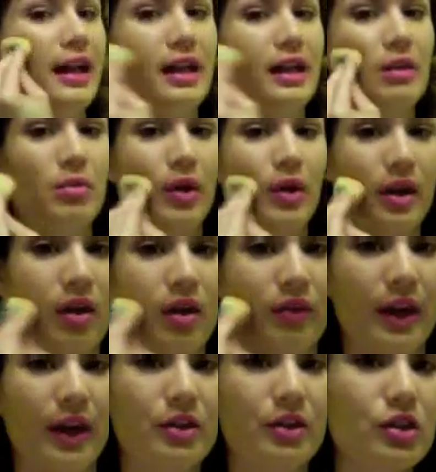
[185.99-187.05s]
that I need
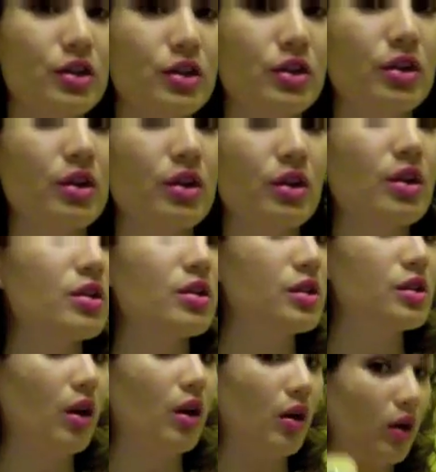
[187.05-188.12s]
more coverage.
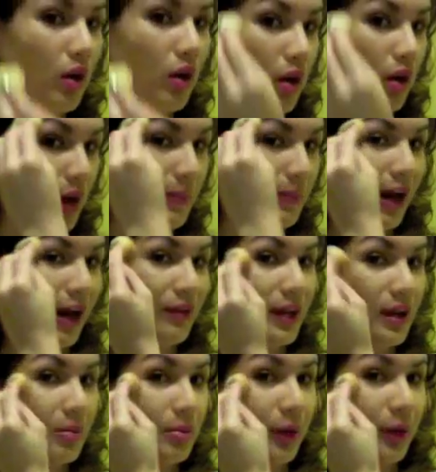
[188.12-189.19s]
So I'm
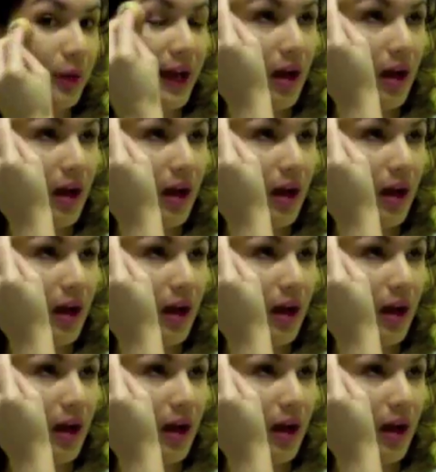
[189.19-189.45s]
having a